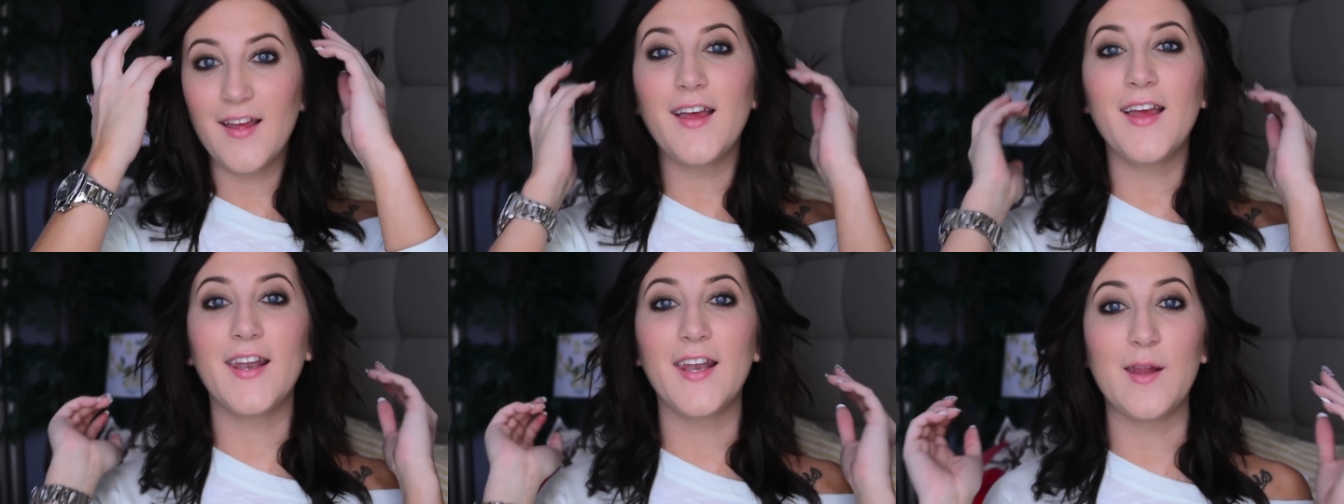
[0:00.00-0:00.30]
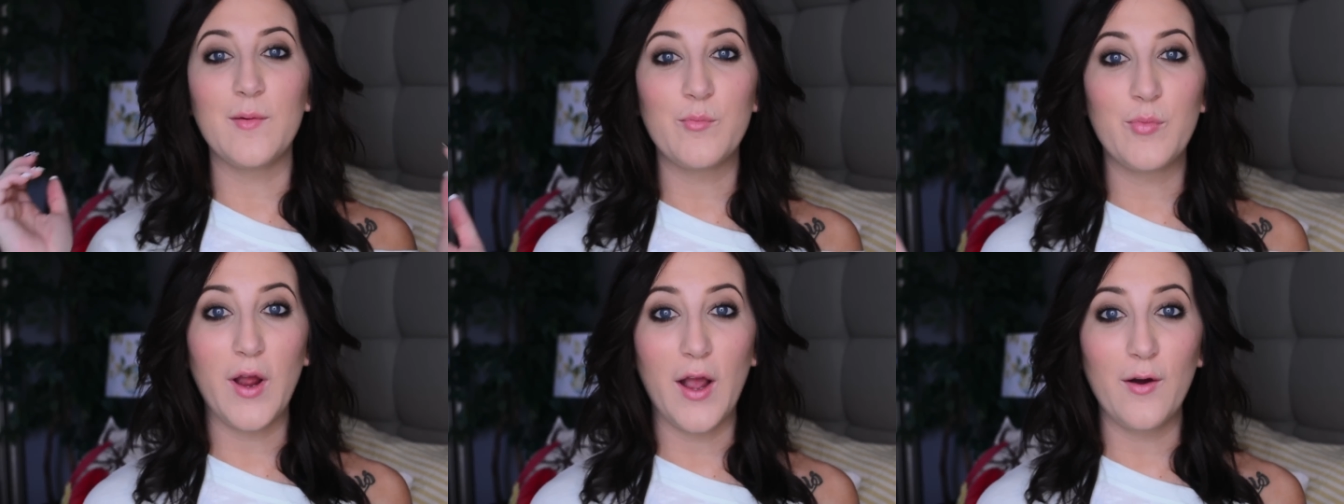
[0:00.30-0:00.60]
And
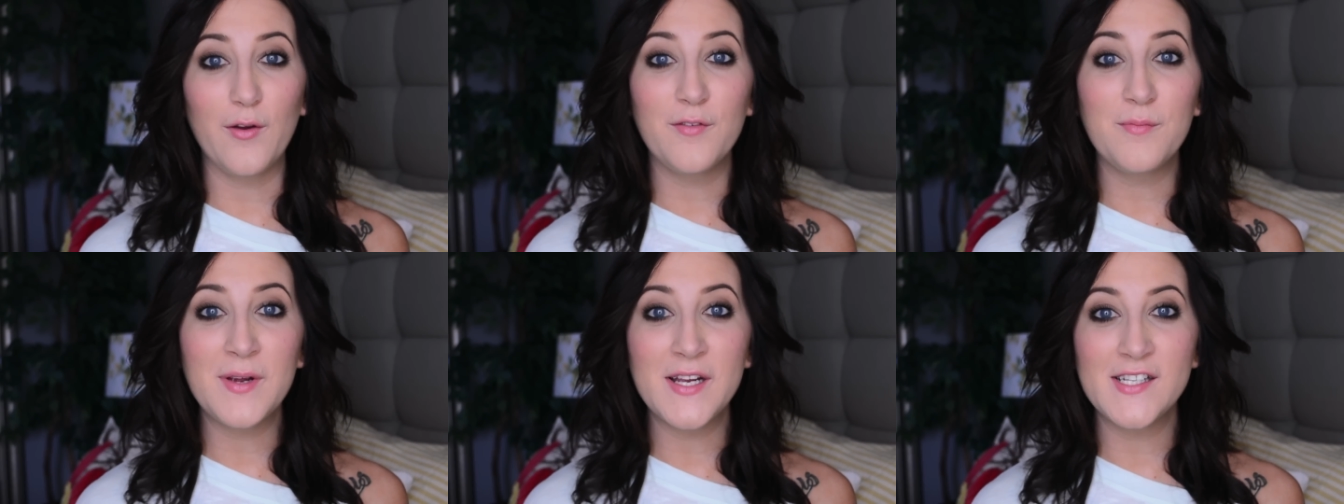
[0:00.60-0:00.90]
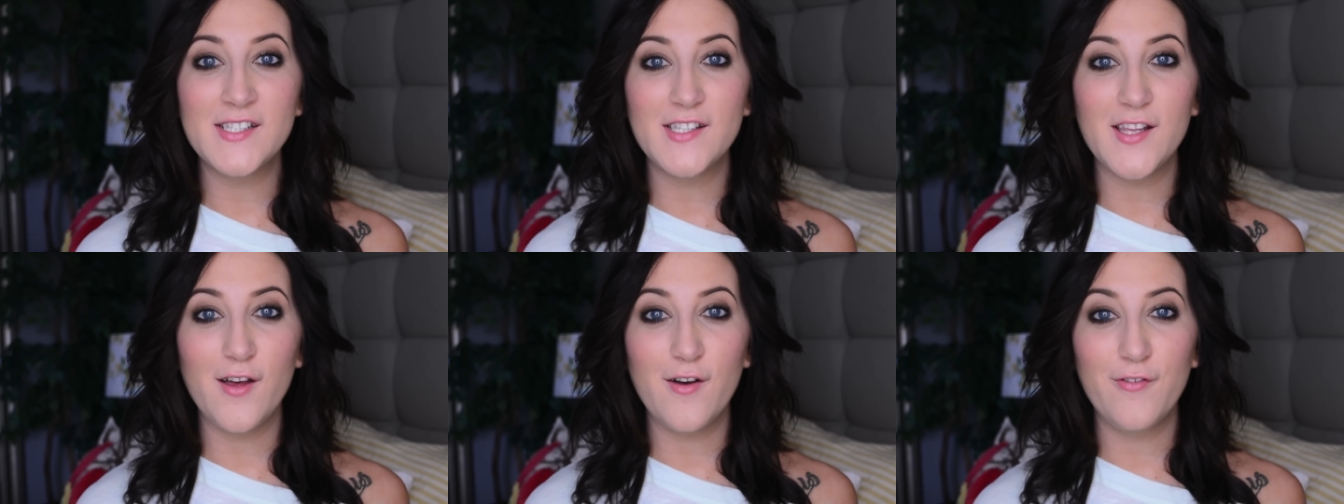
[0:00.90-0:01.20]
I'm proud of
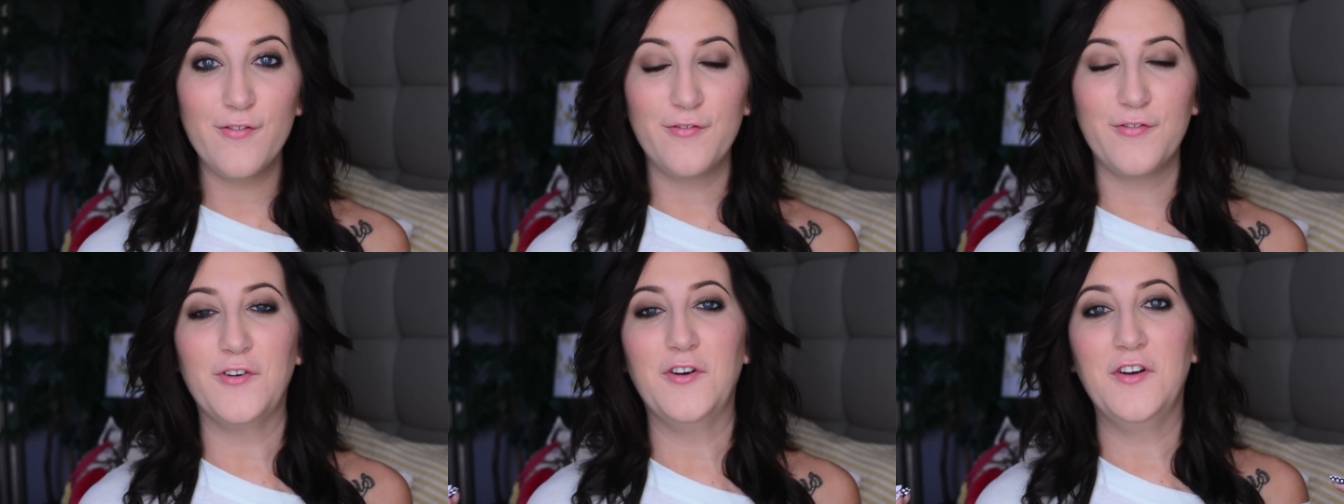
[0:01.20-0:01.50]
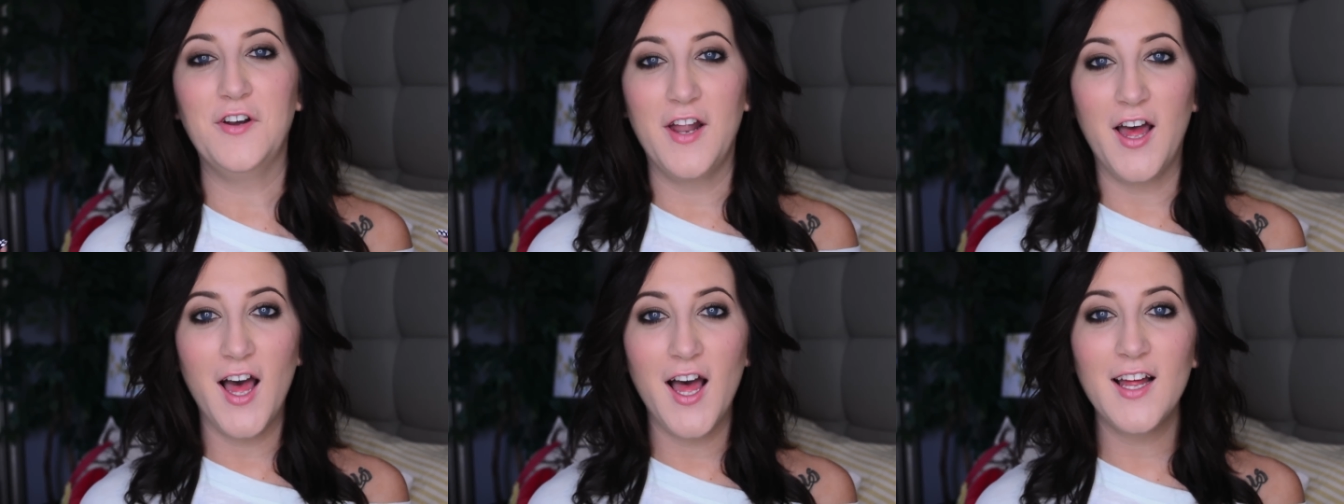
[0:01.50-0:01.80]
myself for
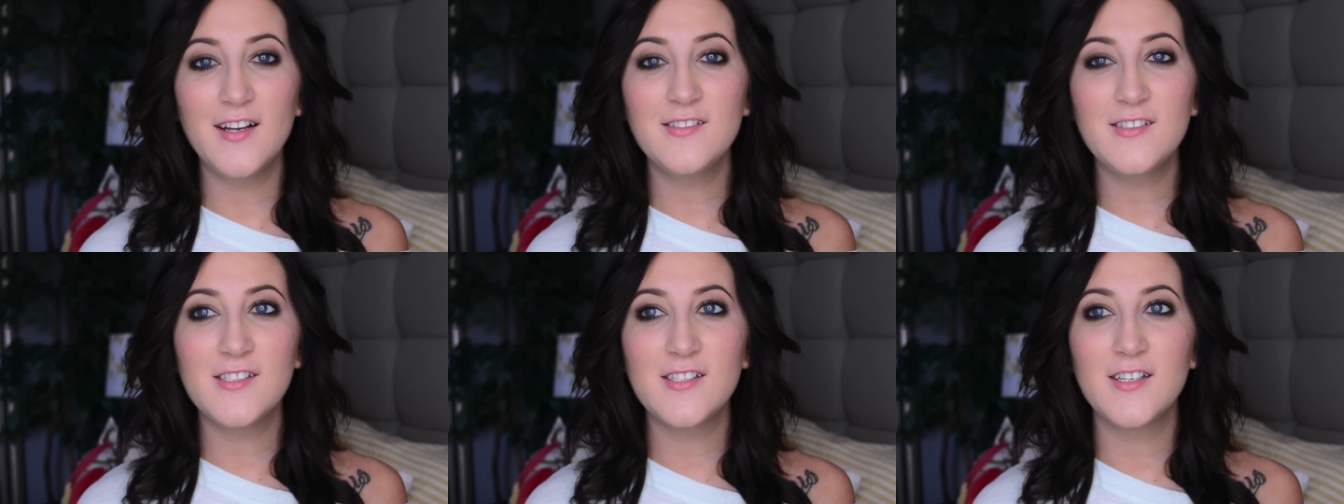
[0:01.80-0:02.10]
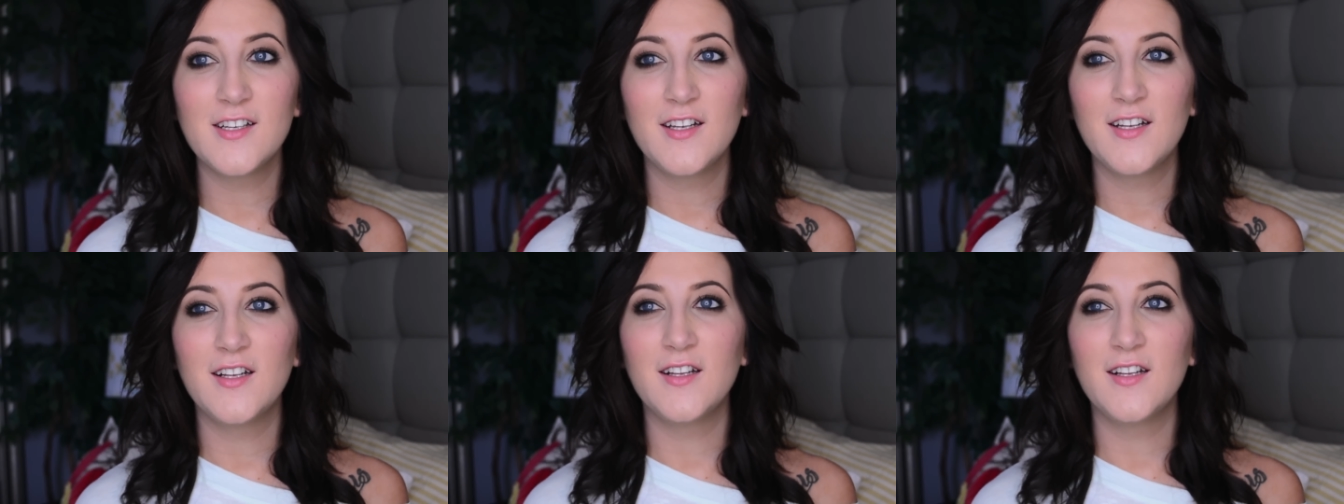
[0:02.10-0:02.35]
not